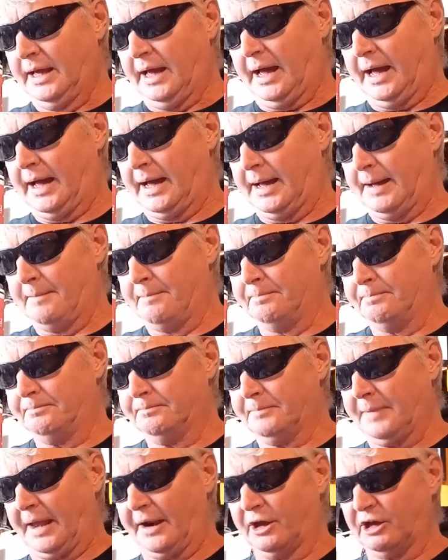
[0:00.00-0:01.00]
And
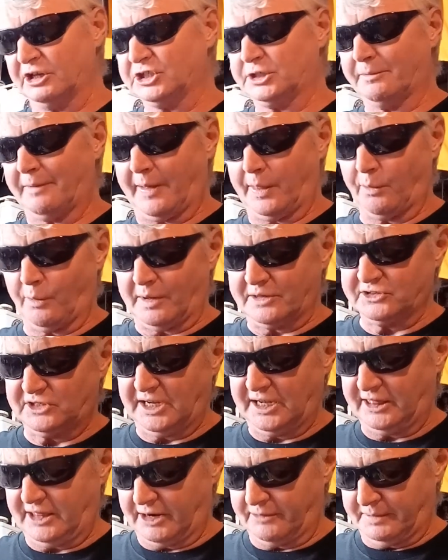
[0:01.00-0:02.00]
I got some other ones
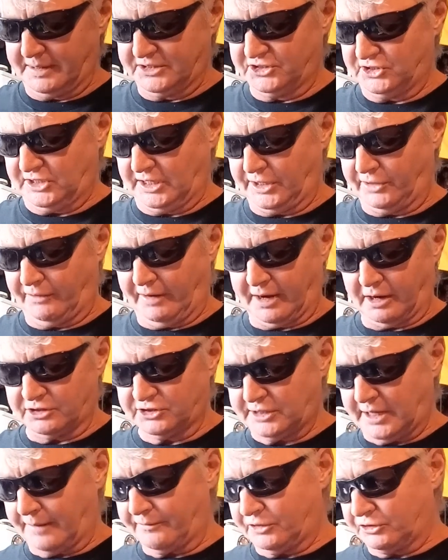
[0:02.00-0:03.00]
here that have been sent around. I'll
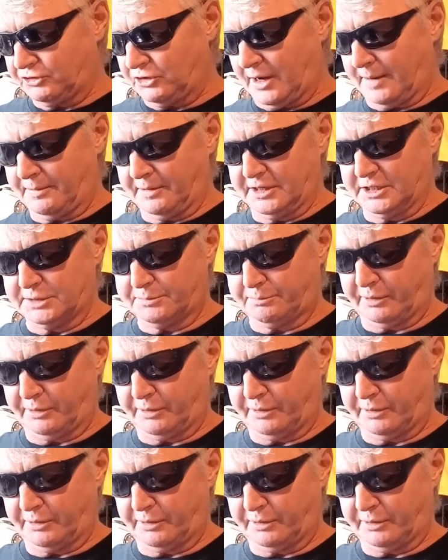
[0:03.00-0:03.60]
start with the Japanese